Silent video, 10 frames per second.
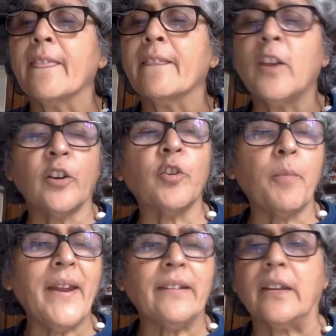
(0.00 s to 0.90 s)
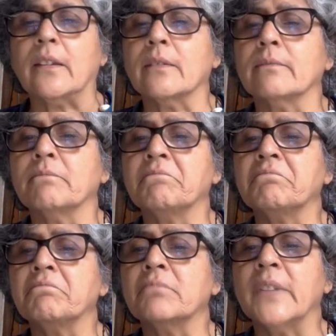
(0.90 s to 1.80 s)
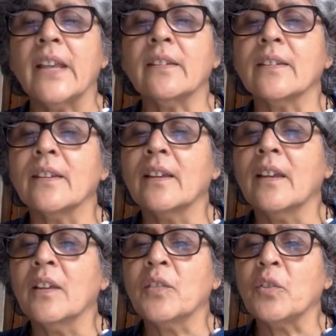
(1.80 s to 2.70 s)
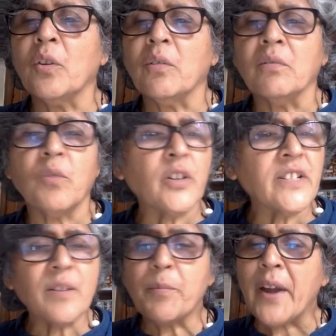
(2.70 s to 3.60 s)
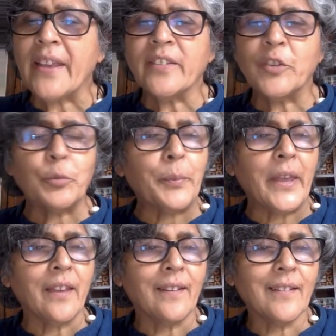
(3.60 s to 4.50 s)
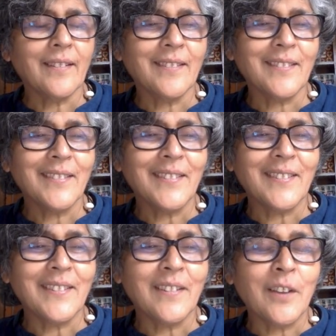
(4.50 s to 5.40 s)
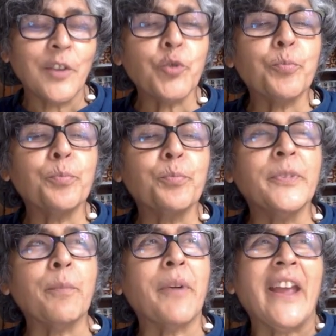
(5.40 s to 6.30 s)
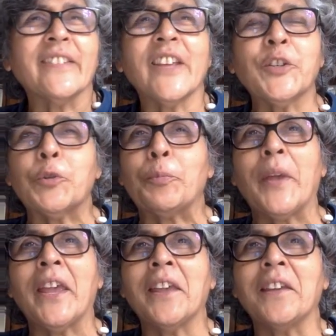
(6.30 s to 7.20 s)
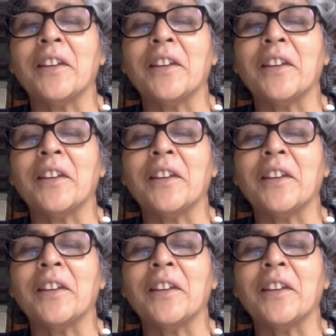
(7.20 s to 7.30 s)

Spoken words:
you're a romantic. Yes. So, what is the price you pay? You, the price that you pay